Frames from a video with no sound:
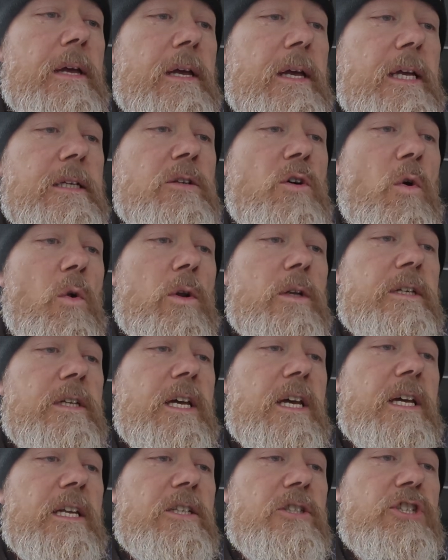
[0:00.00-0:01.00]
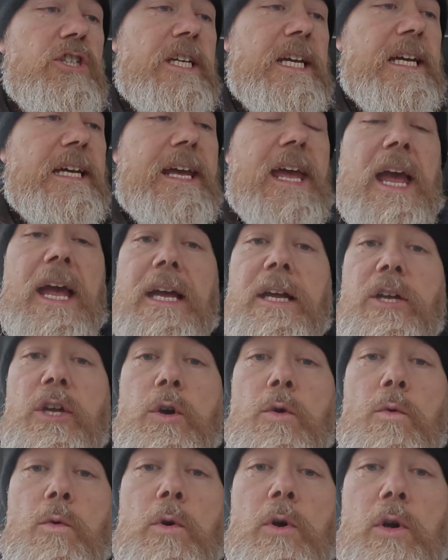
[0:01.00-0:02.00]
It's called
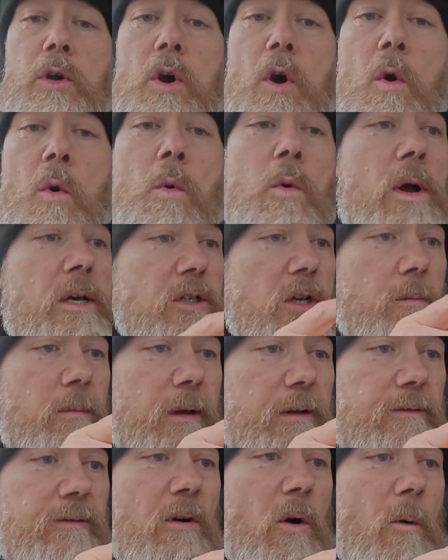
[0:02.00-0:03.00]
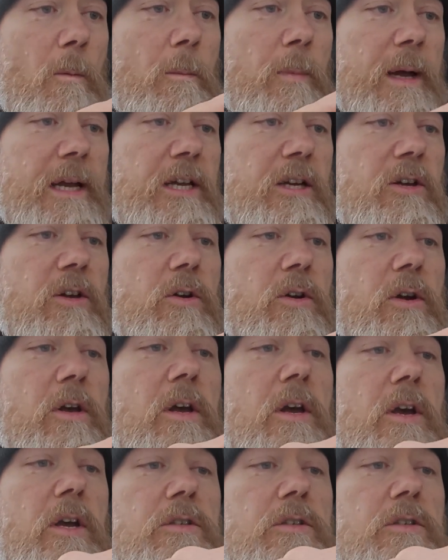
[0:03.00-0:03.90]
GKU Go. It's on my phone by here.